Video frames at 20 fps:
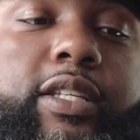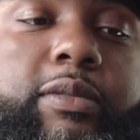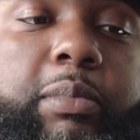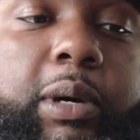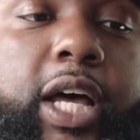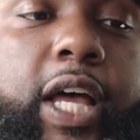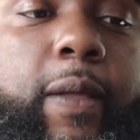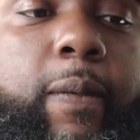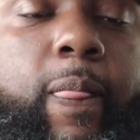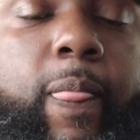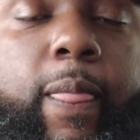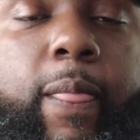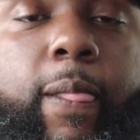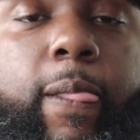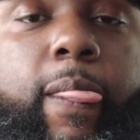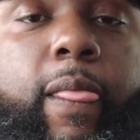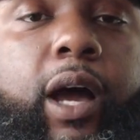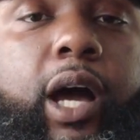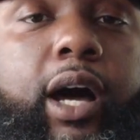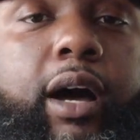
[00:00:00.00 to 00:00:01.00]
But
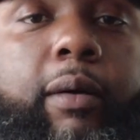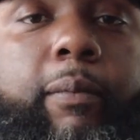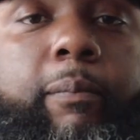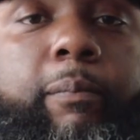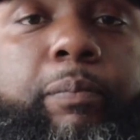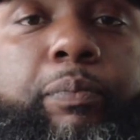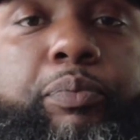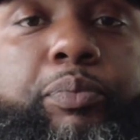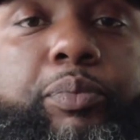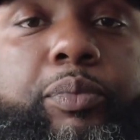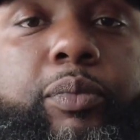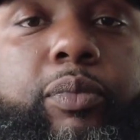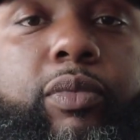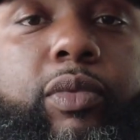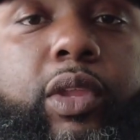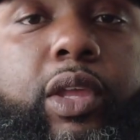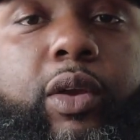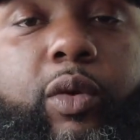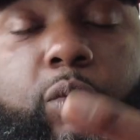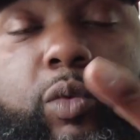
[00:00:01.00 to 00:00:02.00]

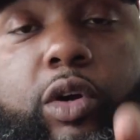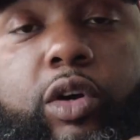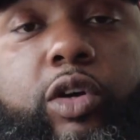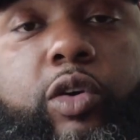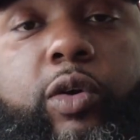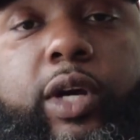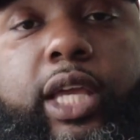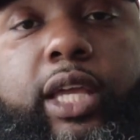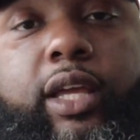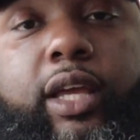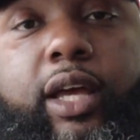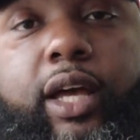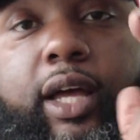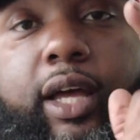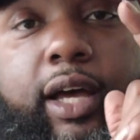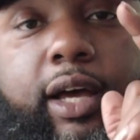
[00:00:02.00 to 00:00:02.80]
real quick,